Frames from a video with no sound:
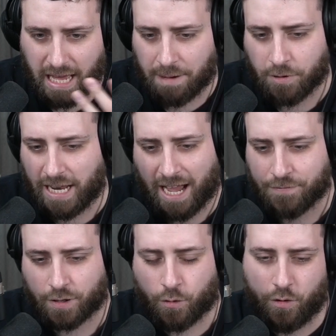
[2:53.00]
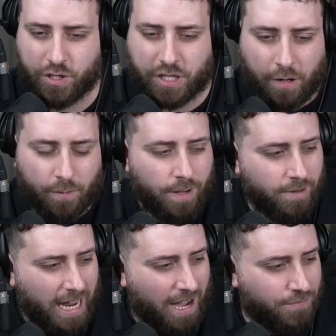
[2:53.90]
going to have to crunch, though. I'm going
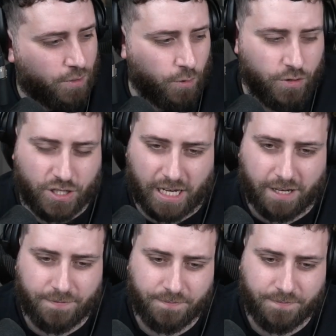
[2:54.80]
to have to crunch here.